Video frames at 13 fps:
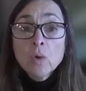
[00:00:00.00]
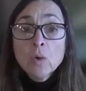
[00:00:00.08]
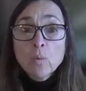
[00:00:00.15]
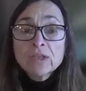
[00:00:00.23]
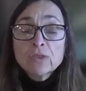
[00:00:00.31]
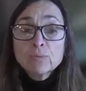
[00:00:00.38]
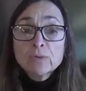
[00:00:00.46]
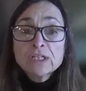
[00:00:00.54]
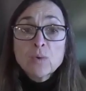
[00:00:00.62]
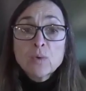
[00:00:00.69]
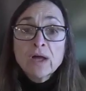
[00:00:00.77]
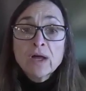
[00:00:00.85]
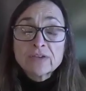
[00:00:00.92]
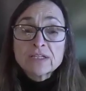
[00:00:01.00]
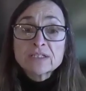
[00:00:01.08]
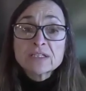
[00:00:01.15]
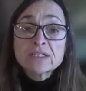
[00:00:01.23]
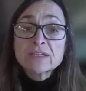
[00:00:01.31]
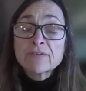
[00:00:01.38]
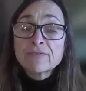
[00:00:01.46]
What 312
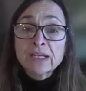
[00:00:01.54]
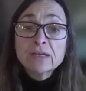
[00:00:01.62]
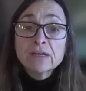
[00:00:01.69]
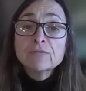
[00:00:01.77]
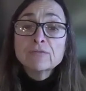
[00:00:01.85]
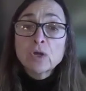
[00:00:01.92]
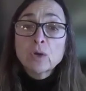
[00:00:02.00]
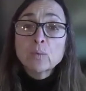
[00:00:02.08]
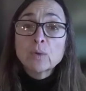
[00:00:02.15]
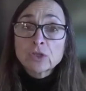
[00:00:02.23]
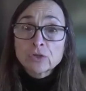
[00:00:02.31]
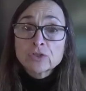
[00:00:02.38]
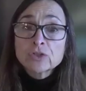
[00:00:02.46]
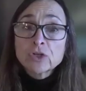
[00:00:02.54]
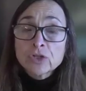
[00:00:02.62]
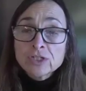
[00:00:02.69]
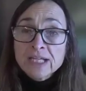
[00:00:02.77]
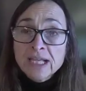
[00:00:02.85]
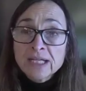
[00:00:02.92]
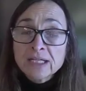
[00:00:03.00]
is if any of you know what Learn to
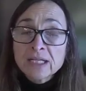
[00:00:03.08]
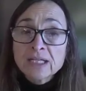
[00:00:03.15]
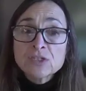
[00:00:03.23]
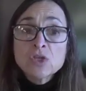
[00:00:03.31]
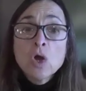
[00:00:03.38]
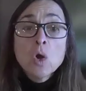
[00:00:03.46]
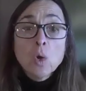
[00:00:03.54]
Earn Dayton is,